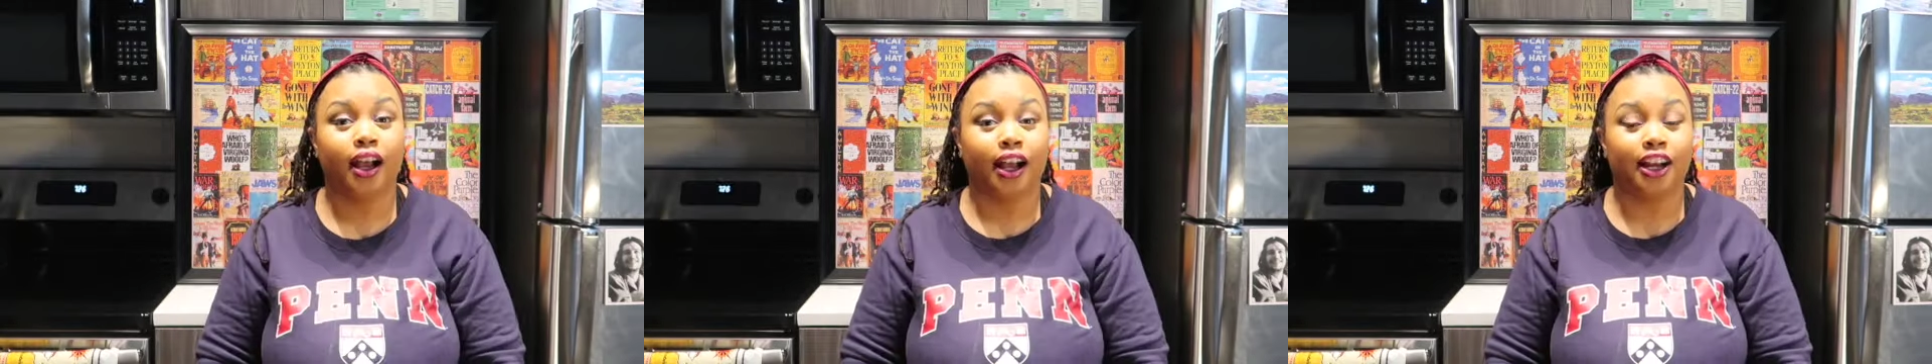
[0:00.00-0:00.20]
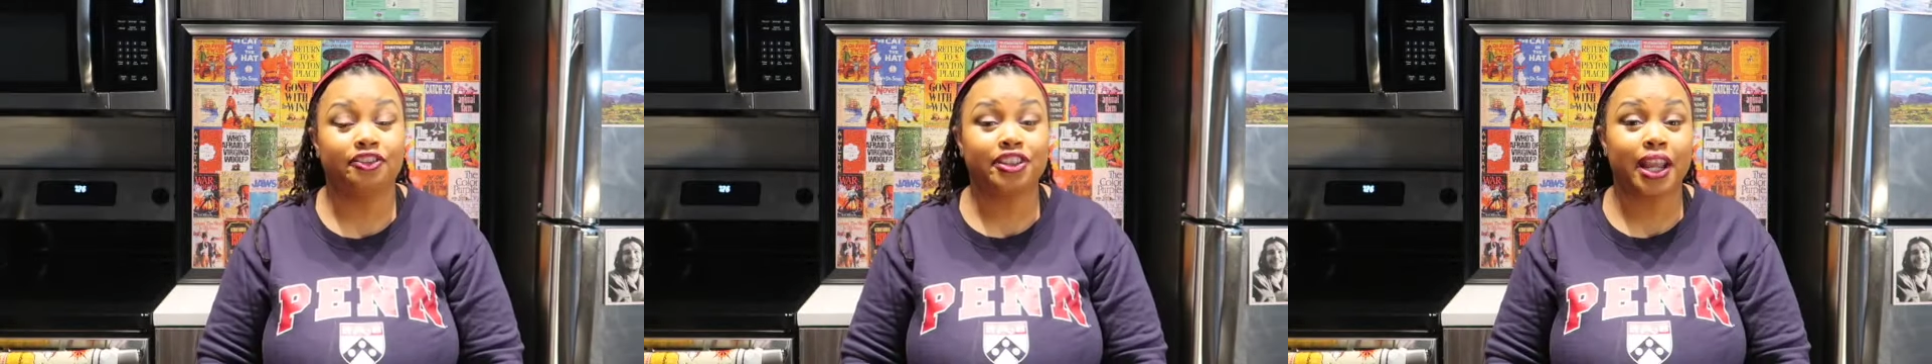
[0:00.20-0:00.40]

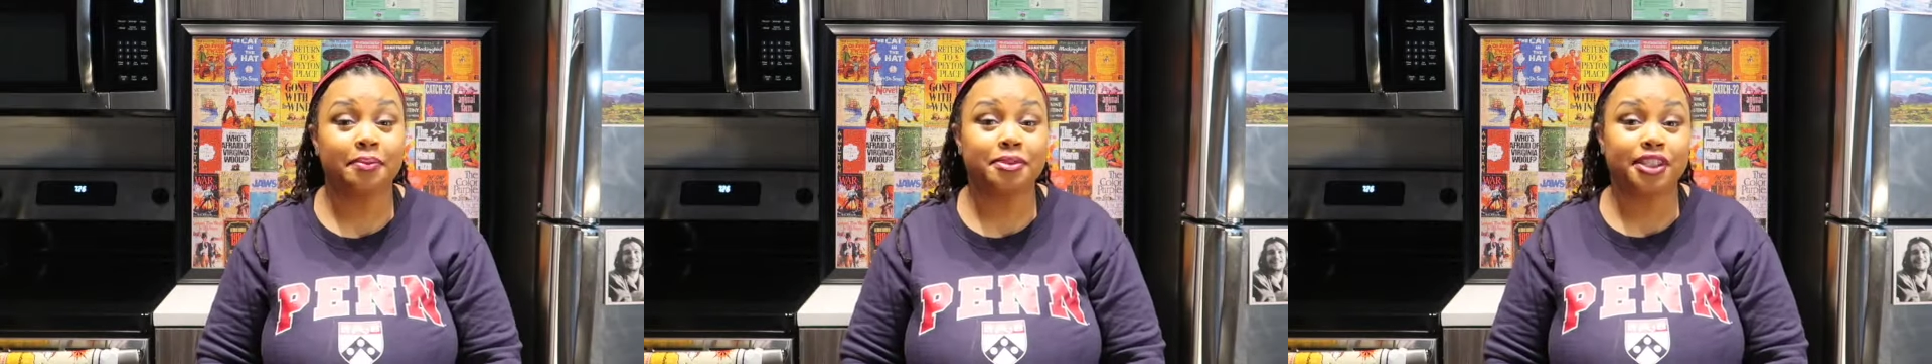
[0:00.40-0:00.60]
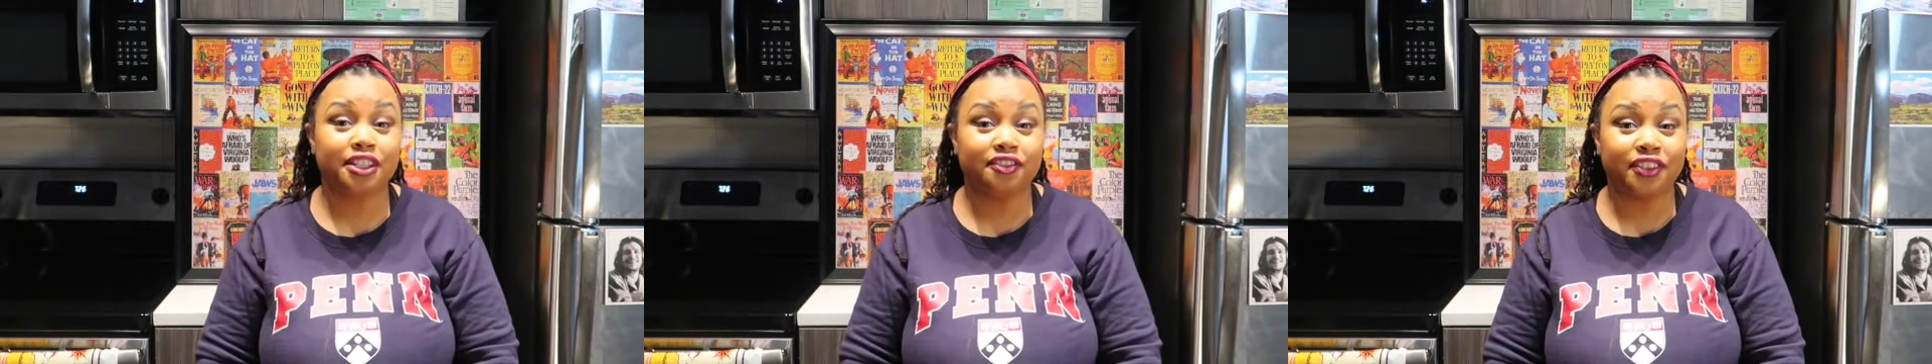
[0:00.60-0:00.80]
Of
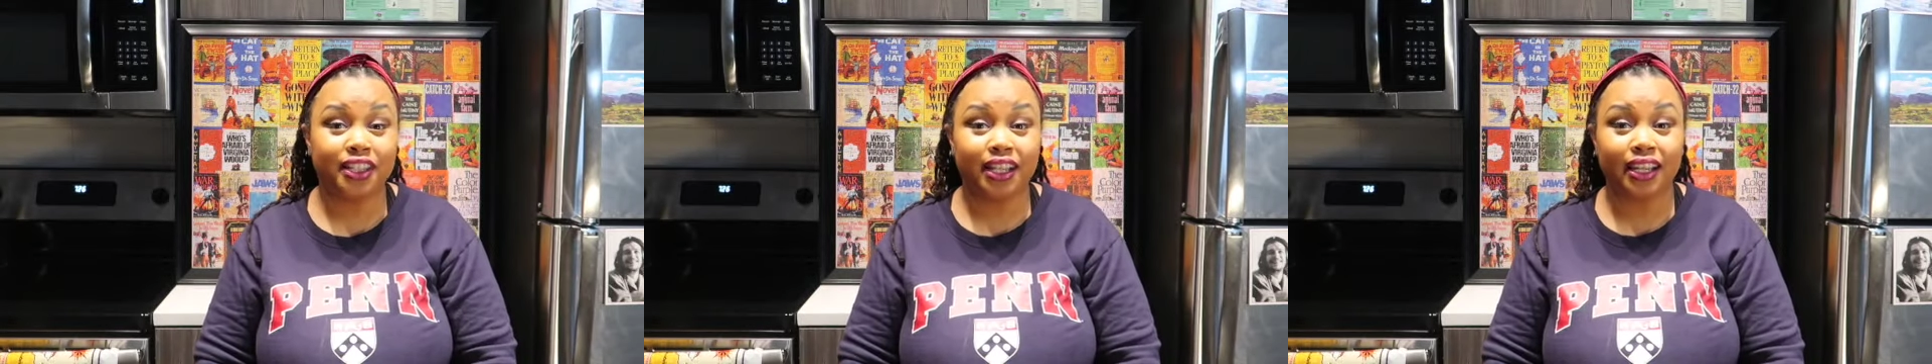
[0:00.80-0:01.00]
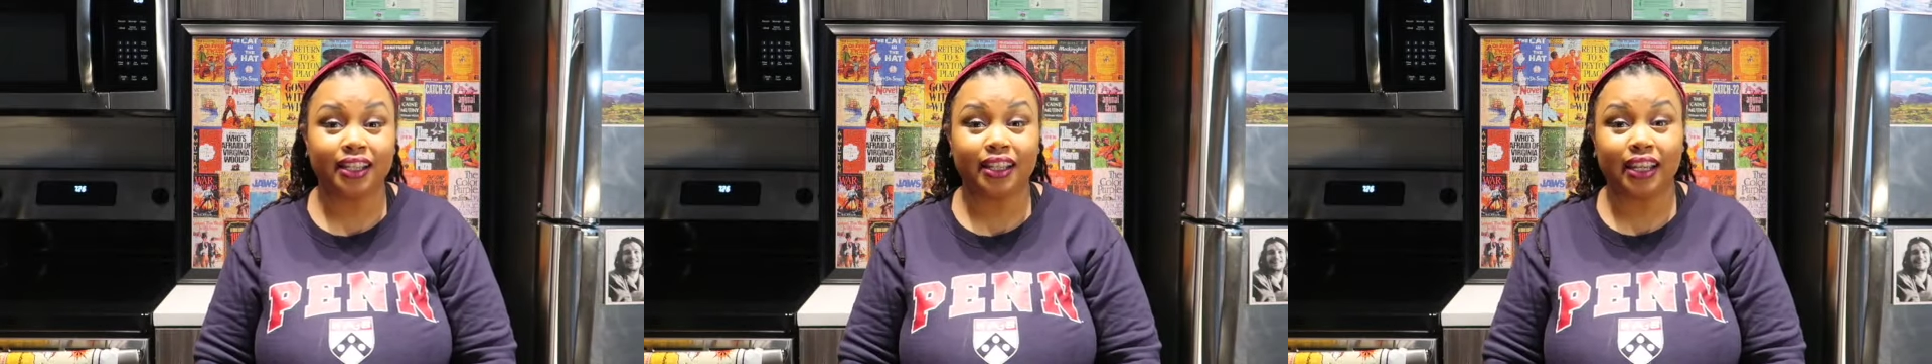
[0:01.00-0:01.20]

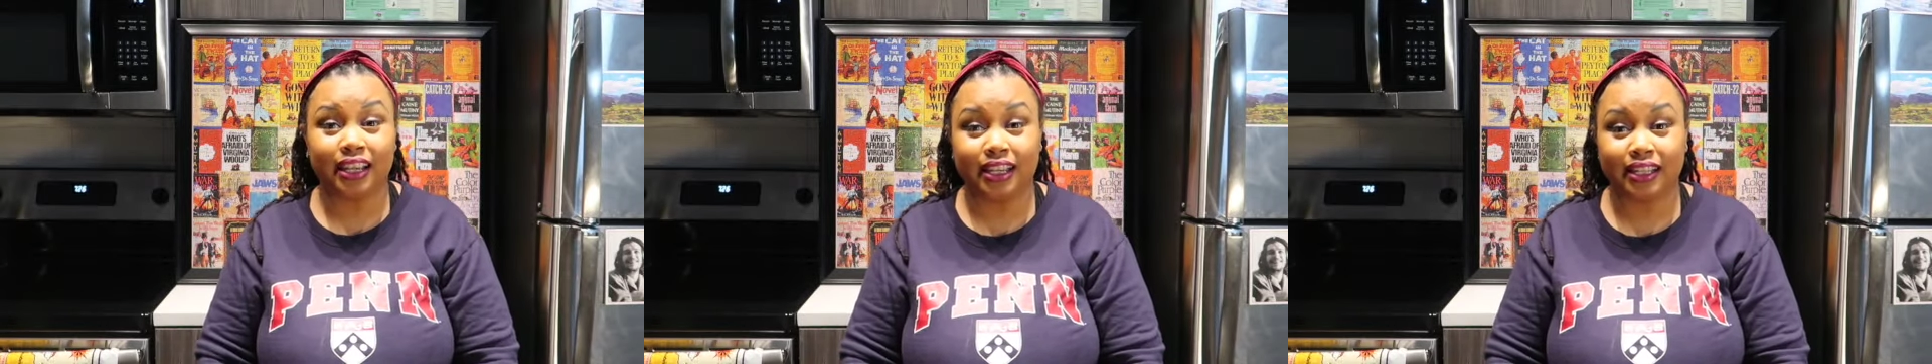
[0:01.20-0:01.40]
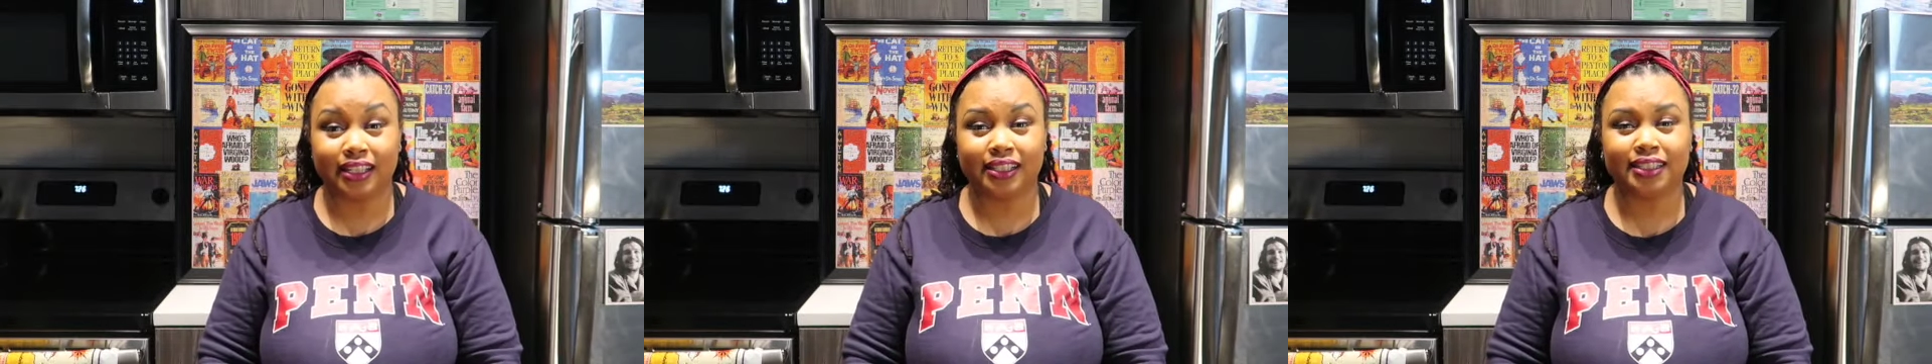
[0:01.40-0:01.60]
Captivity and
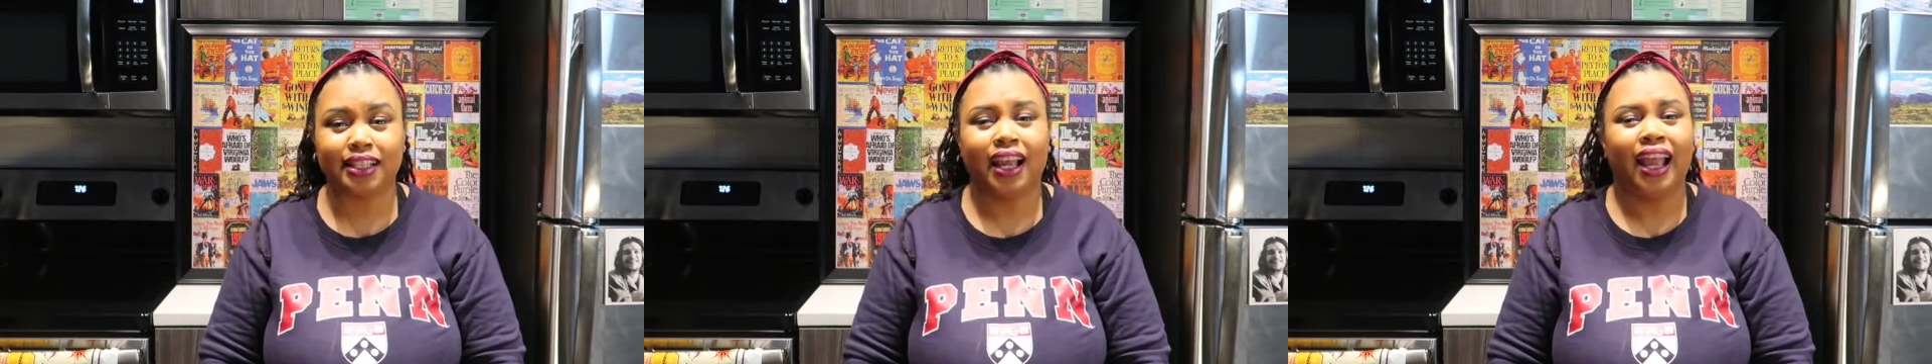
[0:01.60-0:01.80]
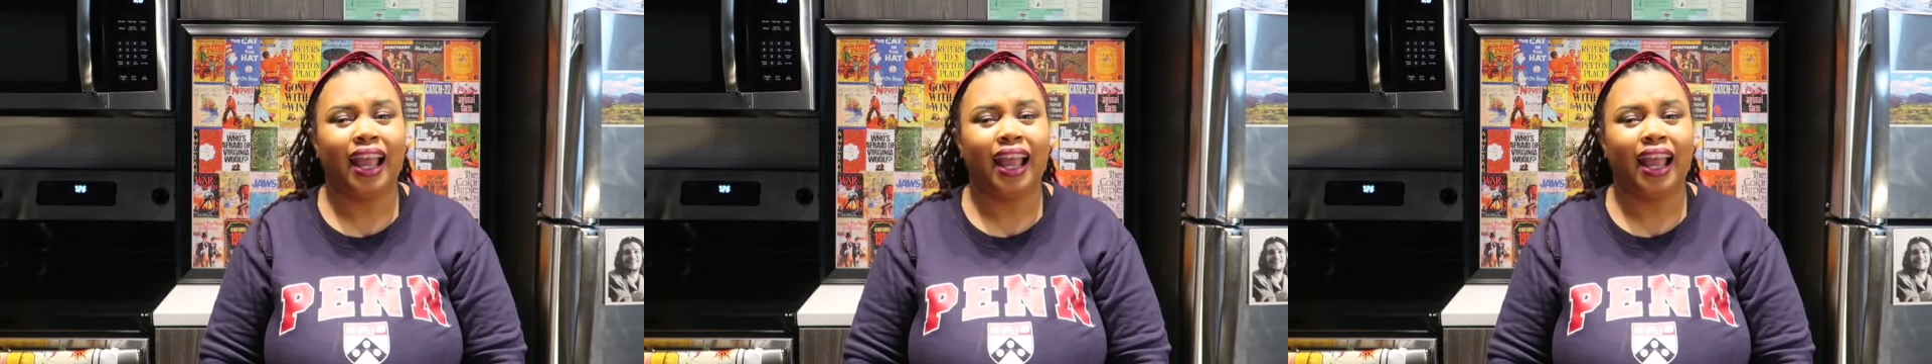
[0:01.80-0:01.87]
Kings